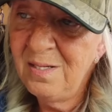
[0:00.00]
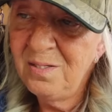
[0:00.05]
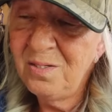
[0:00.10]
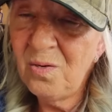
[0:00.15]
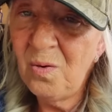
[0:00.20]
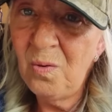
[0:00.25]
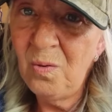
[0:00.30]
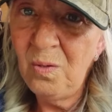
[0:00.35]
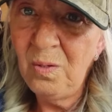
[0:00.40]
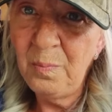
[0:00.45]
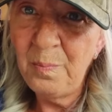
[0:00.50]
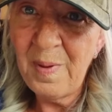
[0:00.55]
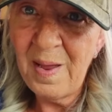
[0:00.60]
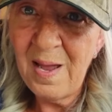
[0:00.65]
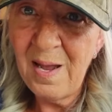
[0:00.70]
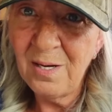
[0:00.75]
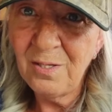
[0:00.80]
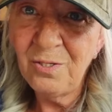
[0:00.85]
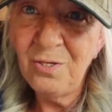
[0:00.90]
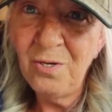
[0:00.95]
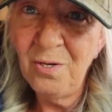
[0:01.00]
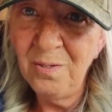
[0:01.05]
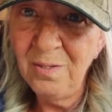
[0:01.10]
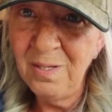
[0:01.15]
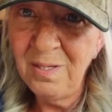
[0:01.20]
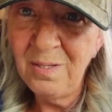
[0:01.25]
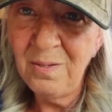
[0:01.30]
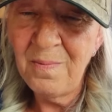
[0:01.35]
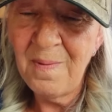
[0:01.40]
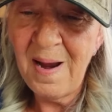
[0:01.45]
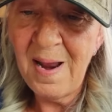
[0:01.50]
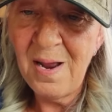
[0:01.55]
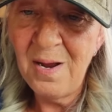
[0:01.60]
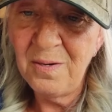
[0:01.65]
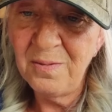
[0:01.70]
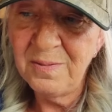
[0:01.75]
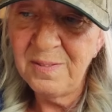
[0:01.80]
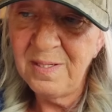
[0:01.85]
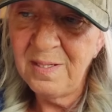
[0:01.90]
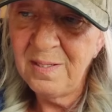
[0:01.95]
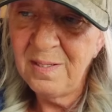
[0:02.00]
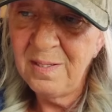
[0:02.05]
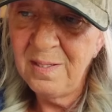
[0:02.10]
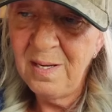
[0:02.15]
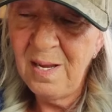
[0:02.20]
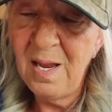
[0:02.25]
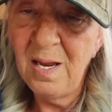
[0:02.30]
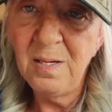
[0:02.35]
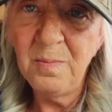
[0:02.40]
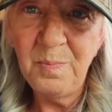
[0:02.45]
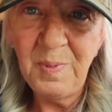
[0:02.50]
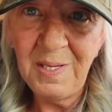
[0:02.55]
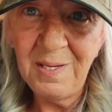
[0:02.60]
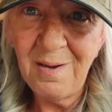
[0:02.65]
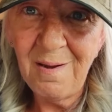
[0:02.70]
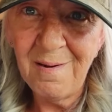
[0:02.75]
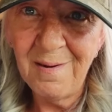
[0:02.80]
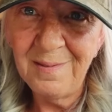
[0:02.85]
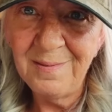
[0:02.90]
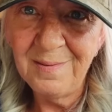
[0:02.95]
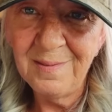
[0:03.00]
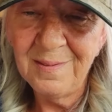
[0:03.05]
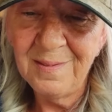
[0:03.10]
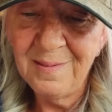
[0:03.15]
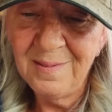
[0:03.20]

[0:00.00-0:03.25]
to hold back, turn it around, and be kind.